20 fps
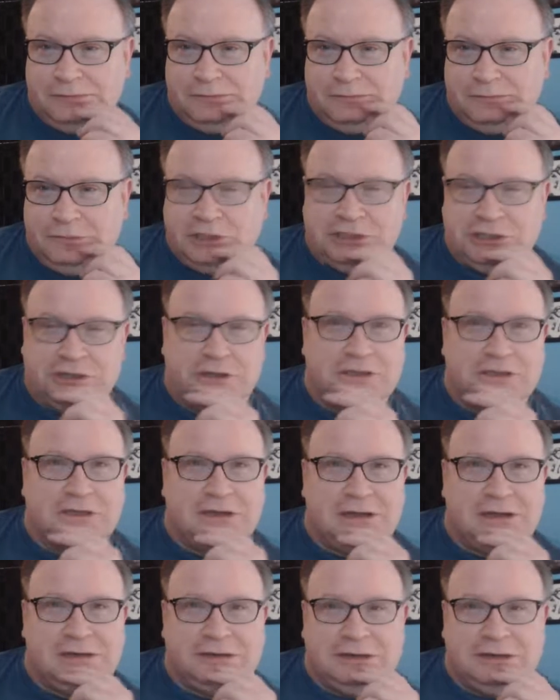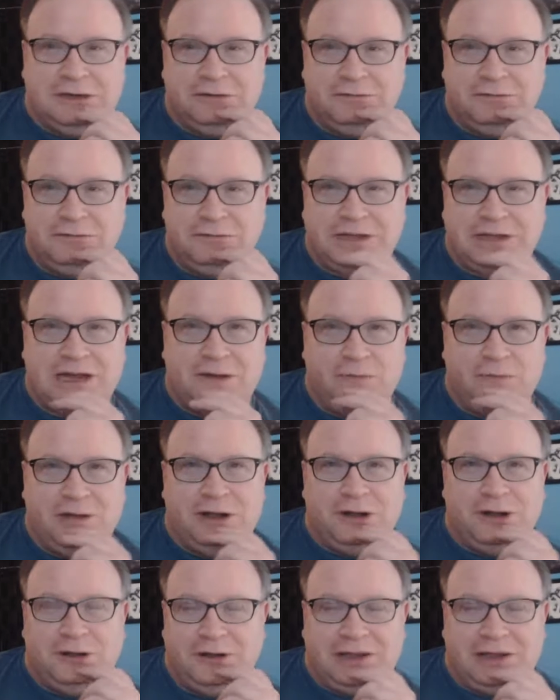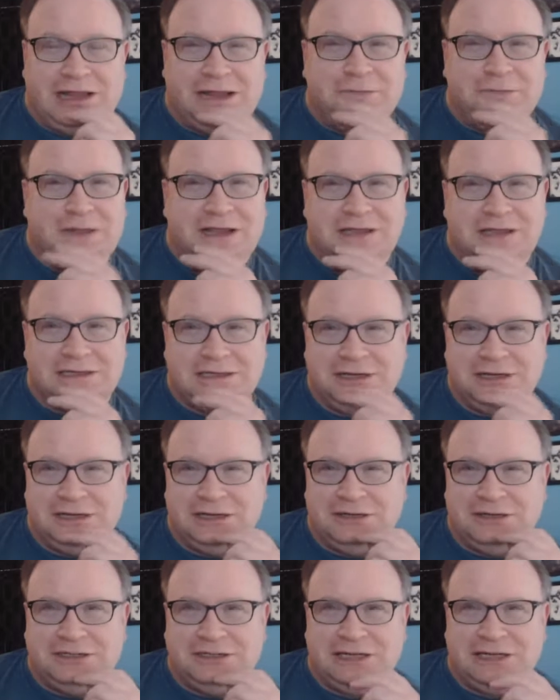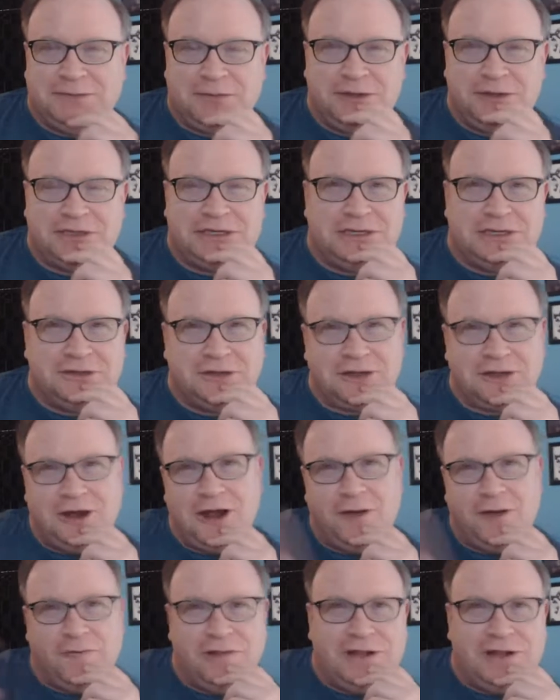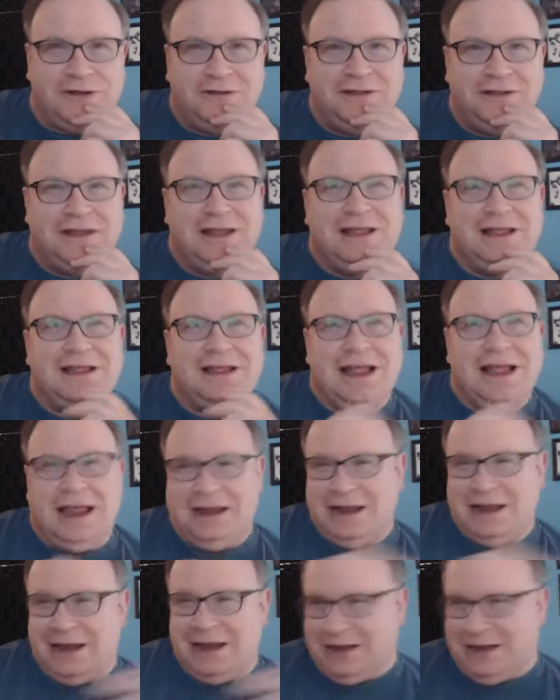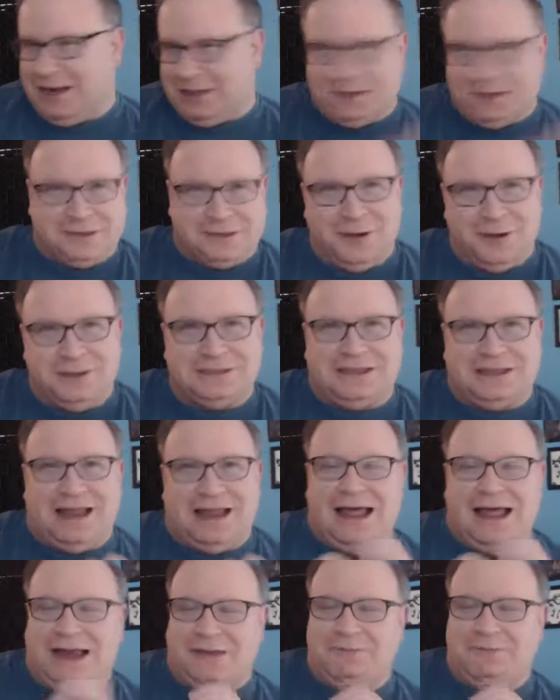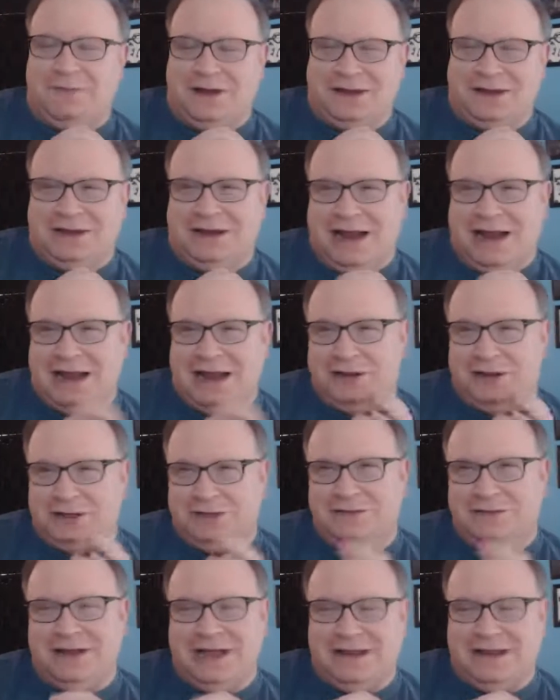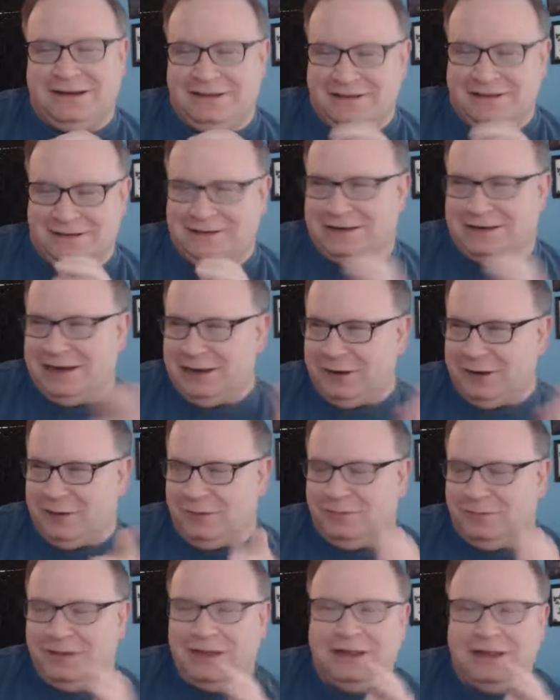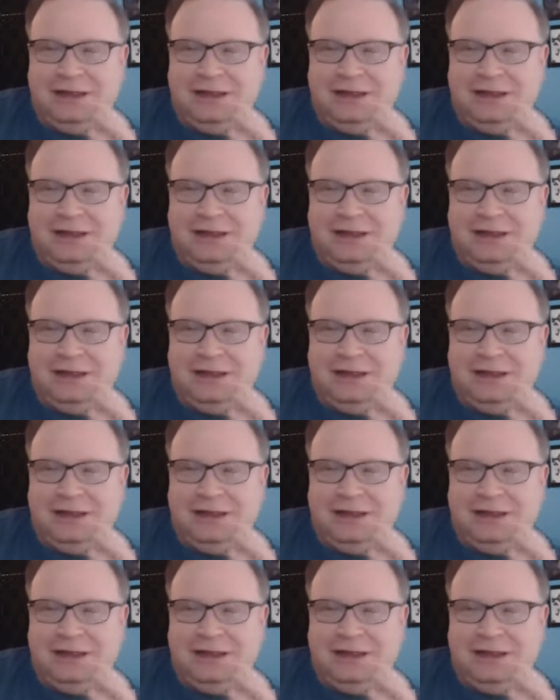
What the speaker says: Which looked kind of weird looking because you see the person do the cartwheel and then hit the clothesline, but and you're doing it you know